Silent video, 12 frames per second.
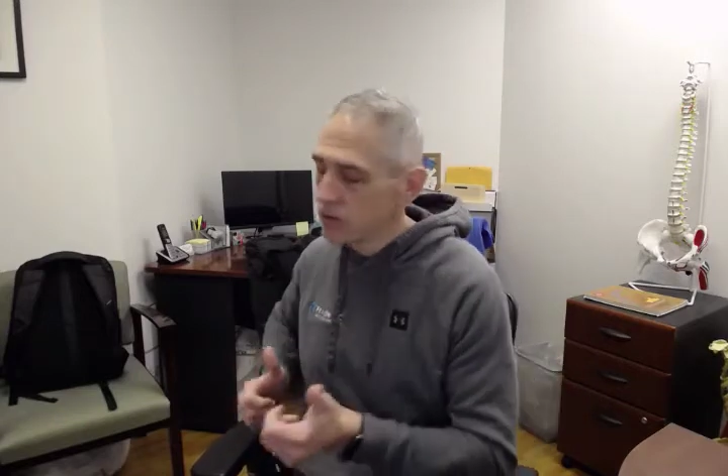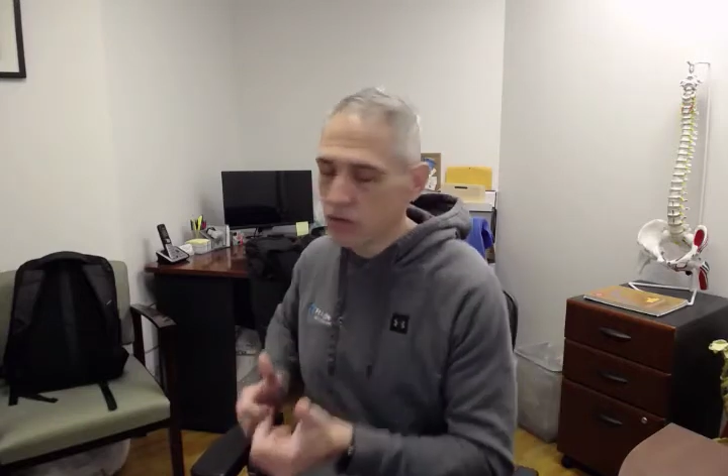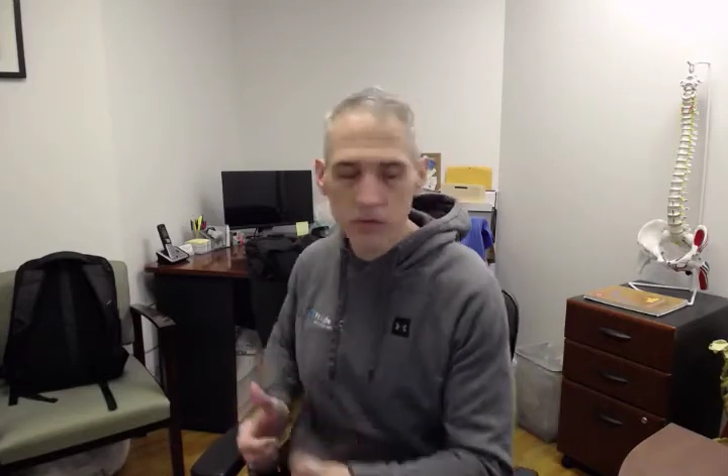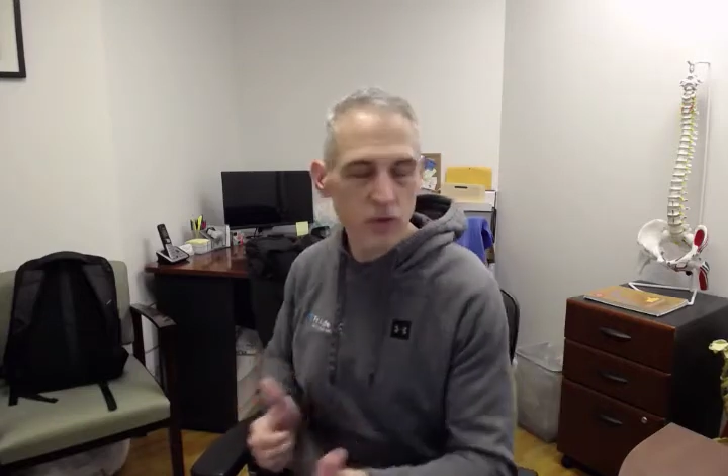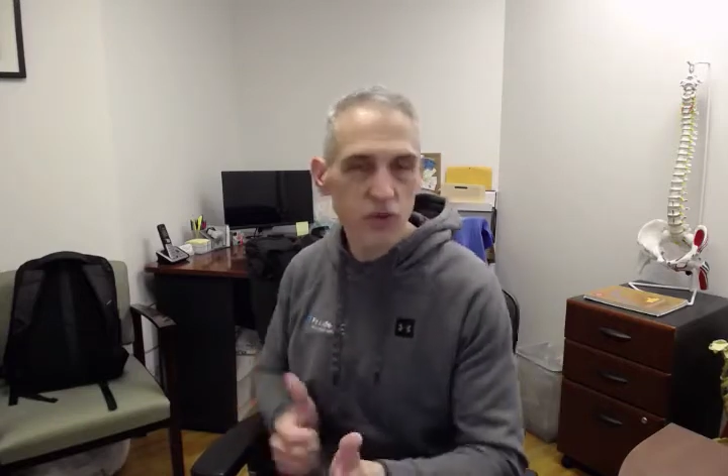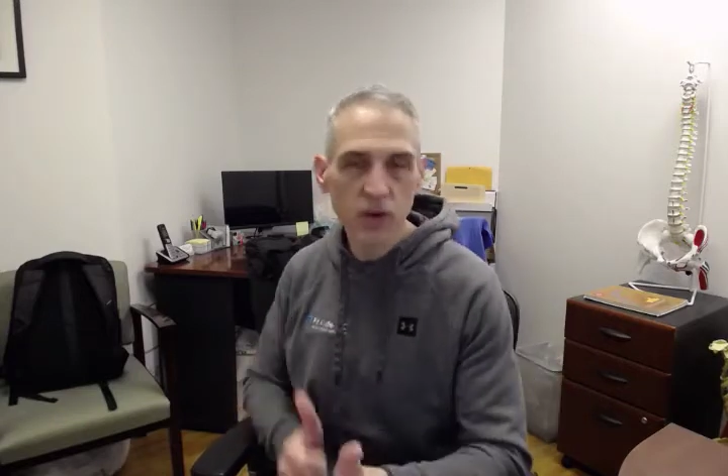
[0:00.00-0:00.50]

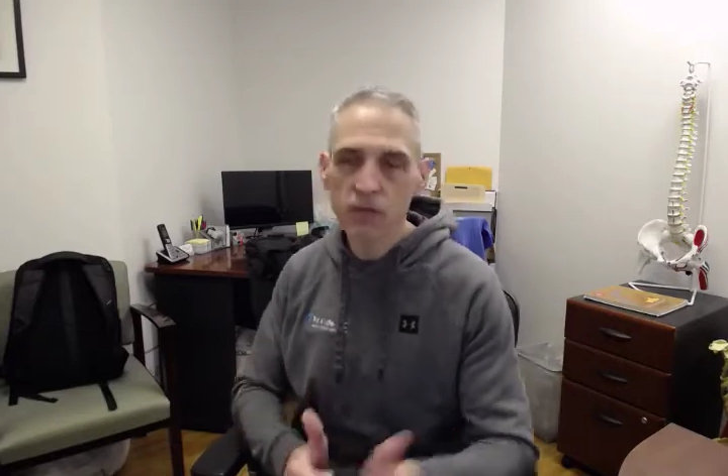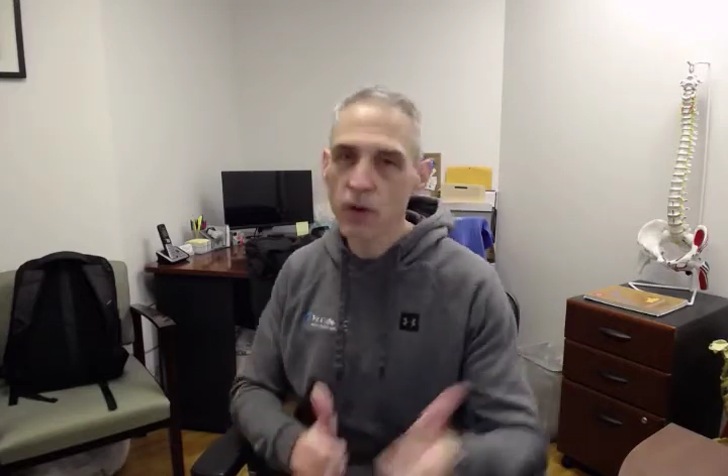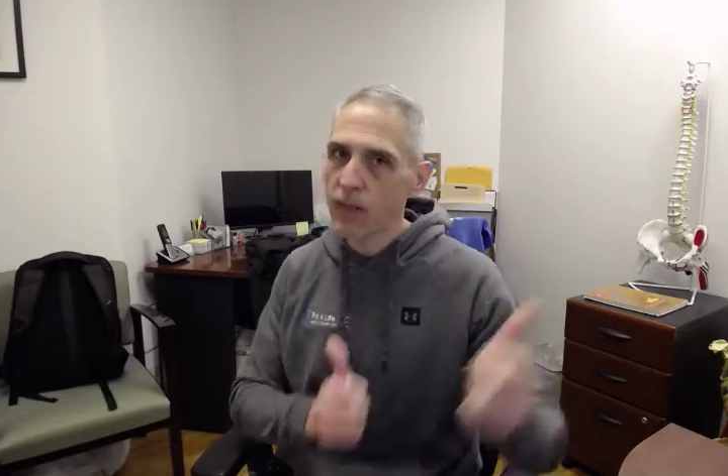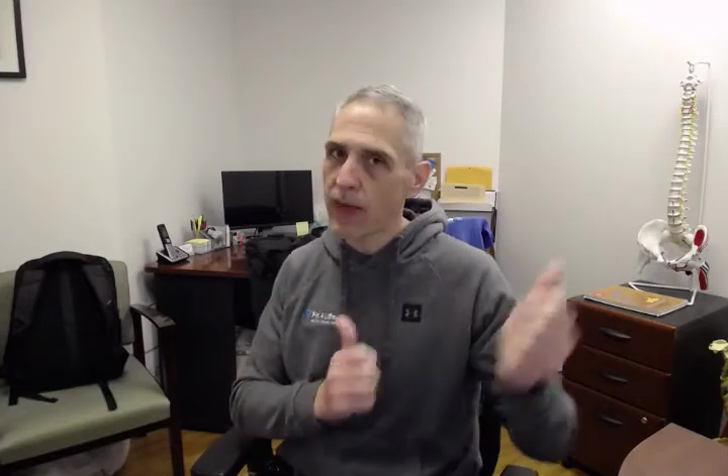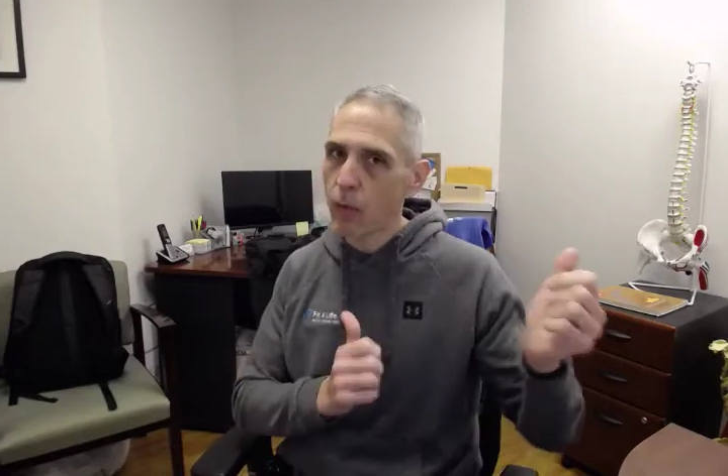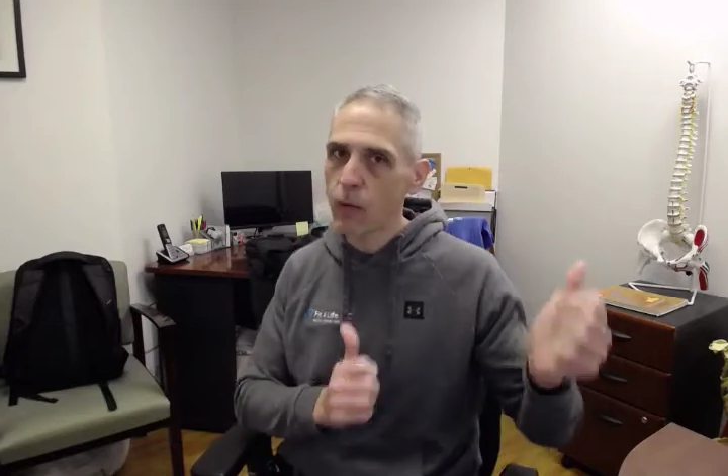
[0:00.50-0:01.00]
Shovel
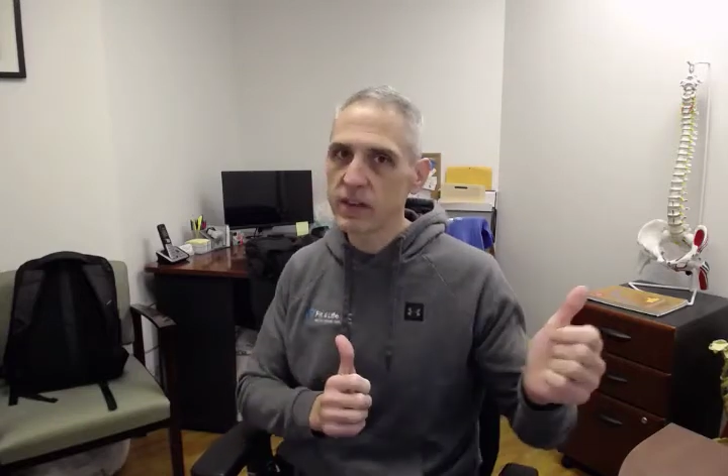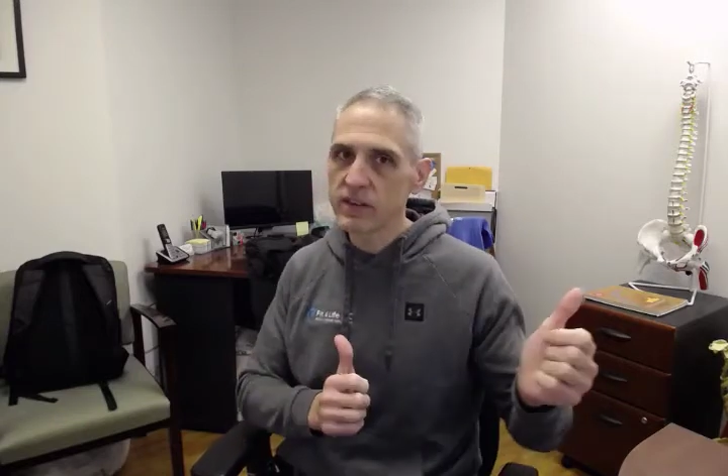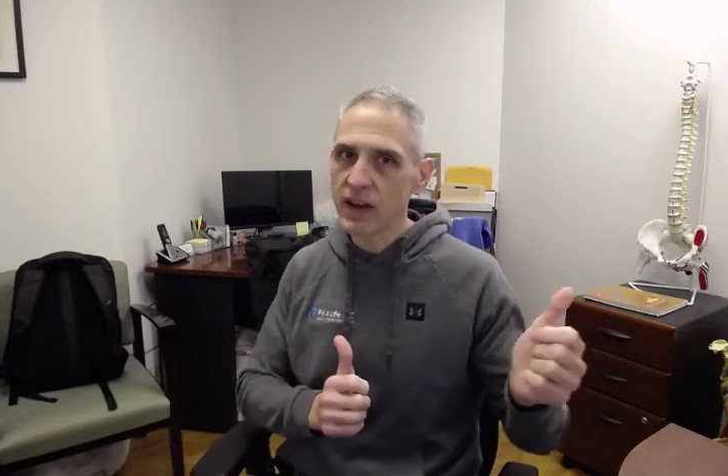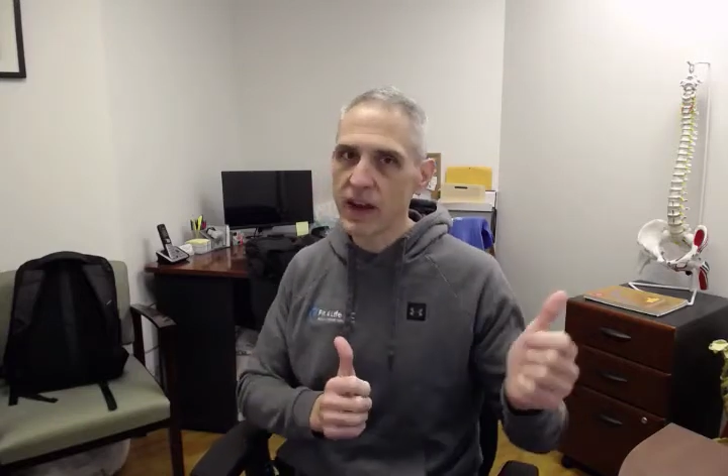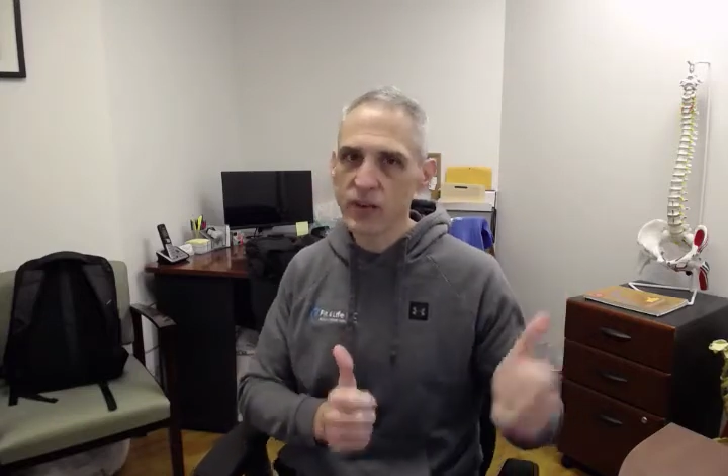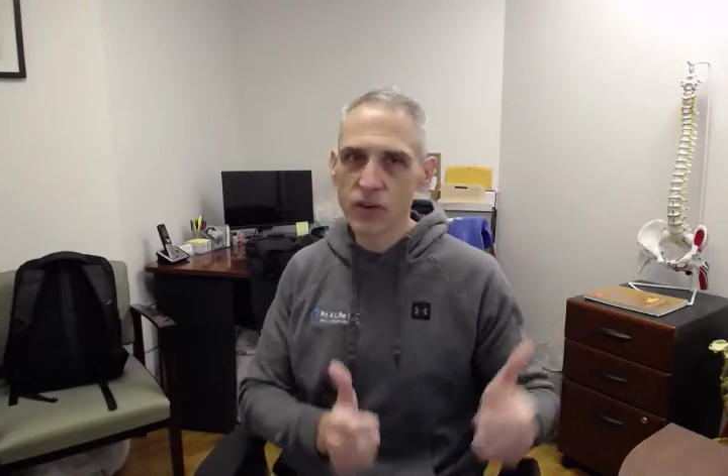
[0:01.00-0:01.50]
on that one
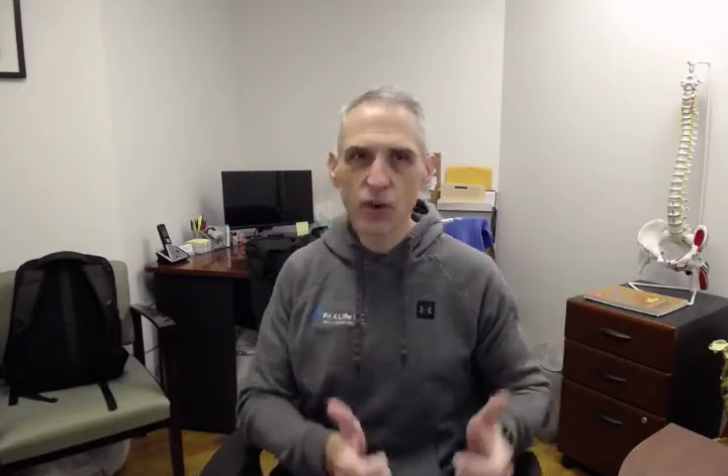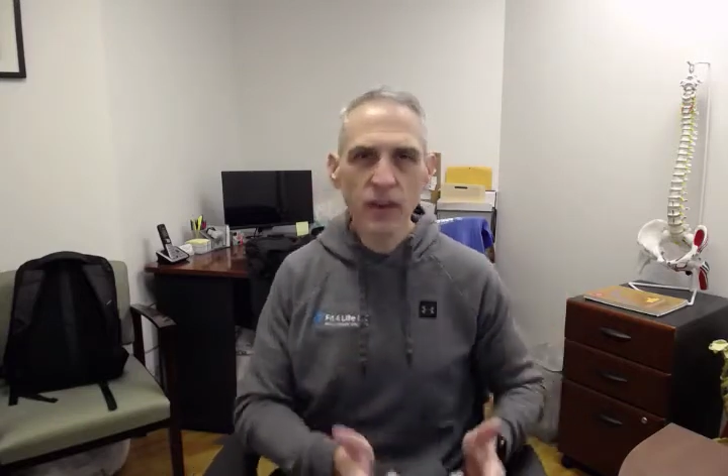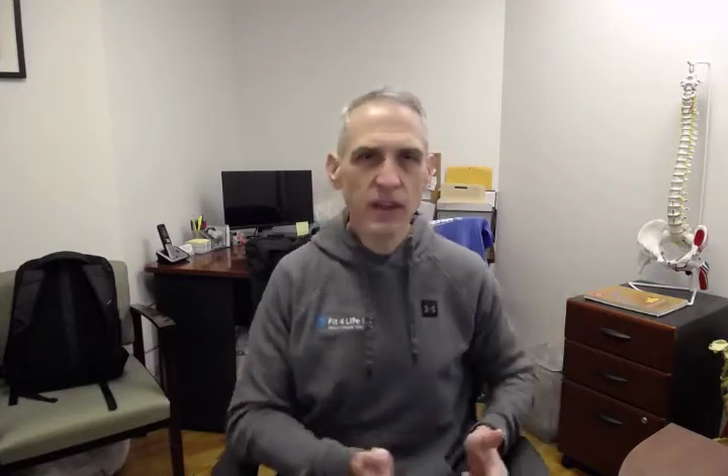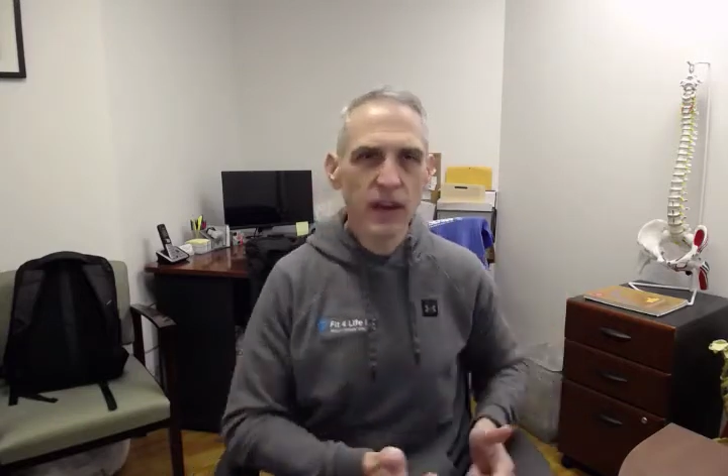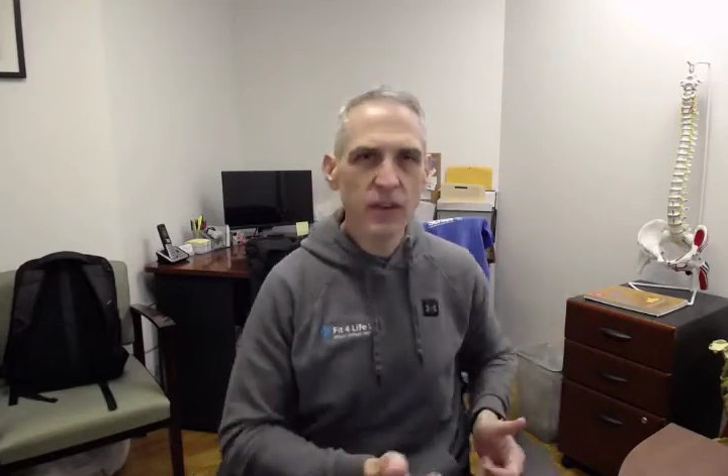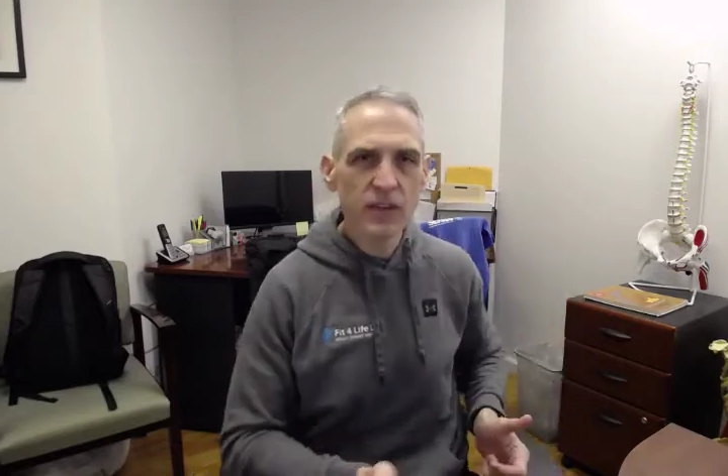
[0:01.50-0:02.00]
side. You go to
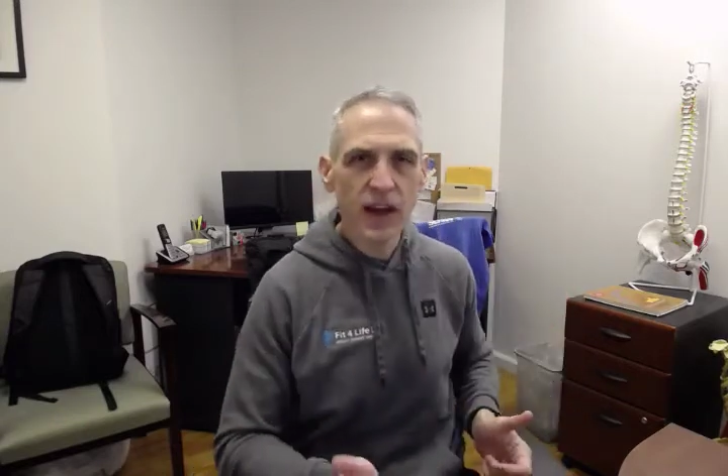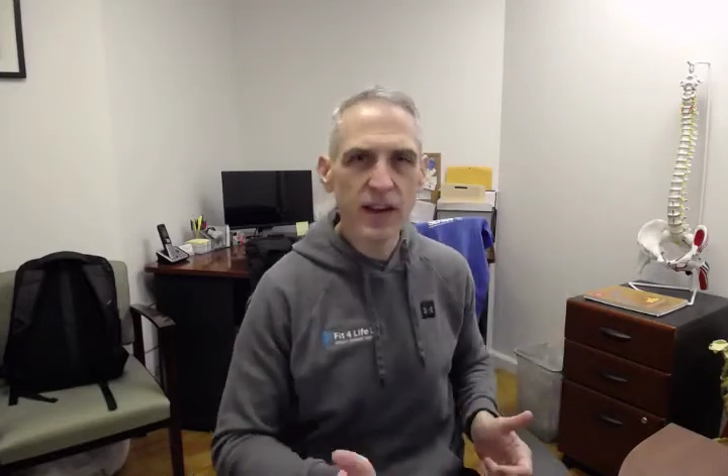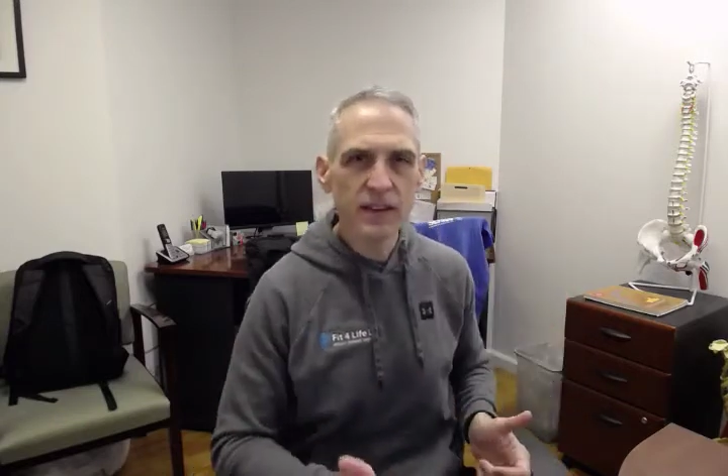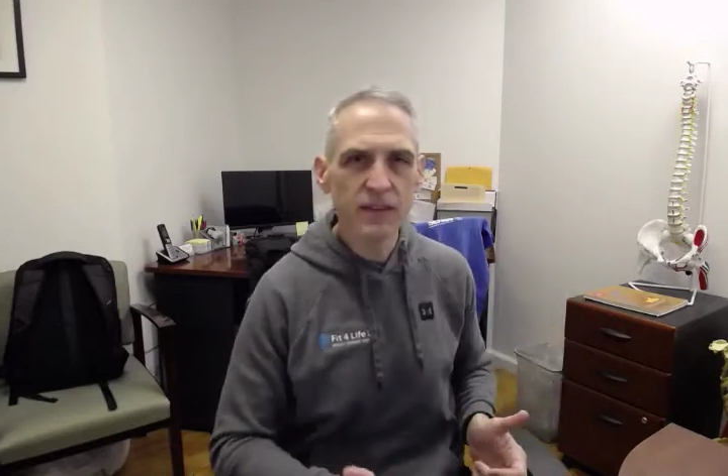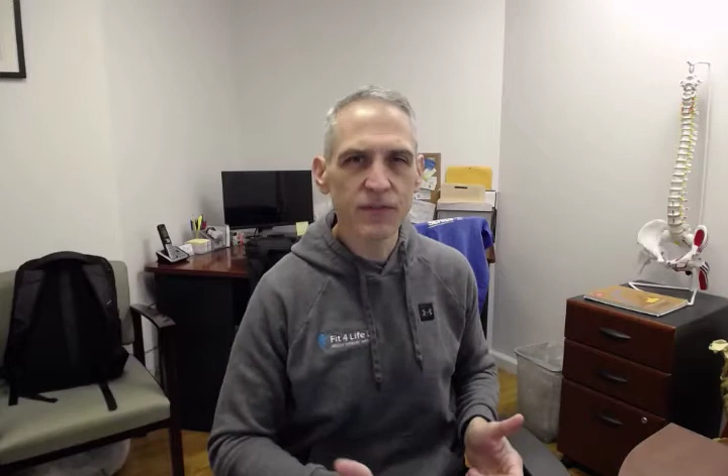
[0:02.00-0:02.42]
the other side and you